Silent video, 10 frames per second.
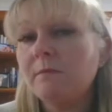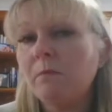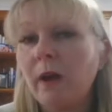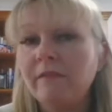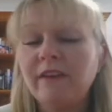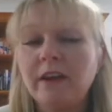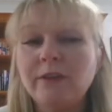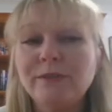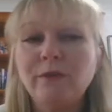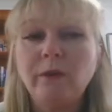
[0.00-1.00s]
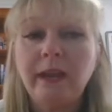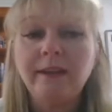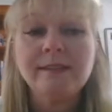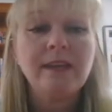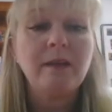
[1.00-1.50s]
my values for
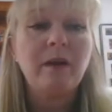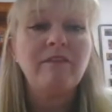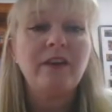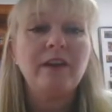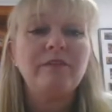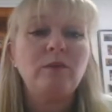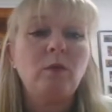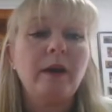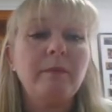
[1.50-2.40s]
X and my value for Y.